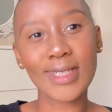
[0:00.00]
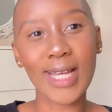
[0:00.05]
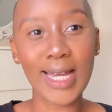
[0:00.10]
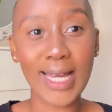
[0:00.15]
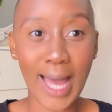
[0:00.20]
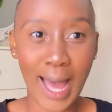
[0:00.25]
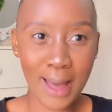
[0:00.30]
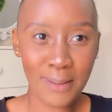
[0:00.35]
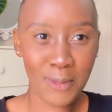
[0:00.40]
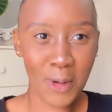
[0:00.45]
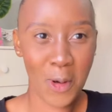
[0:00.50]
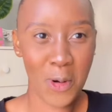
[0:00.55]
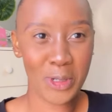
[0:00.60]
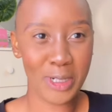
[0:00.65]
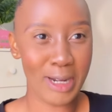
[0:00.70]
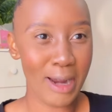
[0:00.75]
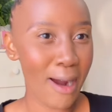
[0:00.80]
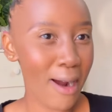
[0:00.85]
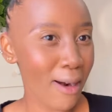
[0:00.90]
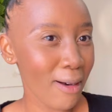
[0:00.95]
come
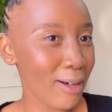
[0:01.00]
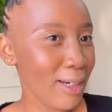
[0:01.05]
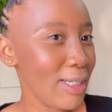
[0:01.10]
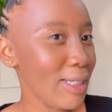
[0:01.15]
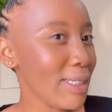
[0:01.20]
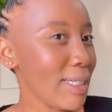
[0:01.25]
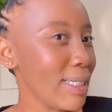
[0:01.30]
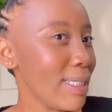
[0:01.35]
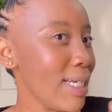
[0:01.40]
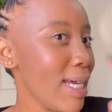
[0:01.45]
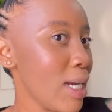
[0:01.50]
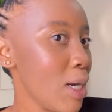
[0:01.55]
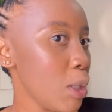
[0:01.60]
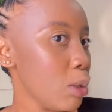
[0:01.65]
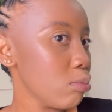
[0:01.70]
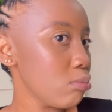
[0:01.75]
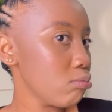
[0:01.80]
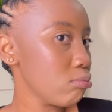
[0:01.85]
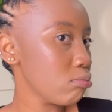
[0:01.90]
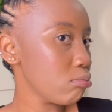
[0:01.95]
on now look at that
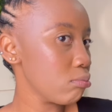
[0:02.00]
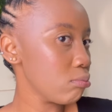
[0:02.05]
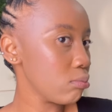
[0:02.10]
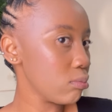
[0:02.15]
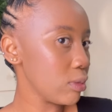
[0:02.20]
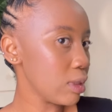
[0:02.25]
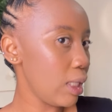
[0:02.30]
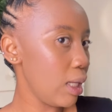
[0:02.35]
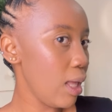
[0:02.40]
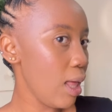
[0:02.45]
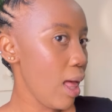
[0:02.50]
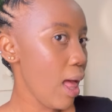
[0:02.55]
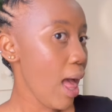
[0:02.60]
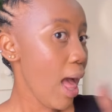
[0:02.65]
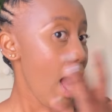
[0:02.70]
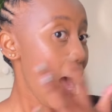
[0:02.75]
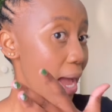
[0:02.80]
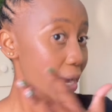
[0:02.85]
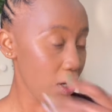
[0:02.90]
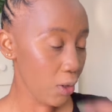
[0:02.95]

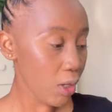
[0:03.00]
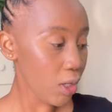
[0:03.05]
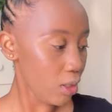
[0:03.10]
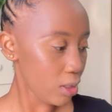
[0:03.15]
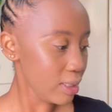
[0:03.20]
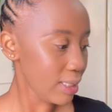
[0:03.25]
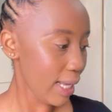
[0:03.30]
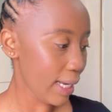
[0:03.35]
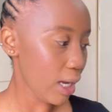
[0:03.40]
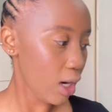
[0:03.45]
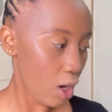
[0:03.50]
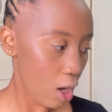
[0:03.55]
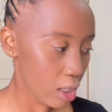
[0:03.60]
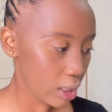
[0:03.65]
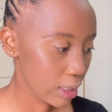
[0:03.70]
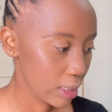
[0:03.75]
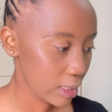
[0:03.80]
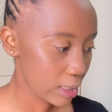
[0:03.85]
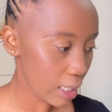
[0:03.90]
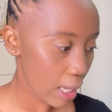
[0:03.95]
i know it looks like a
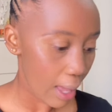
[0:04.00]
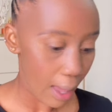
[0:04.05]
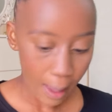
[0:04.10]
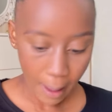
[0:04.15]
lot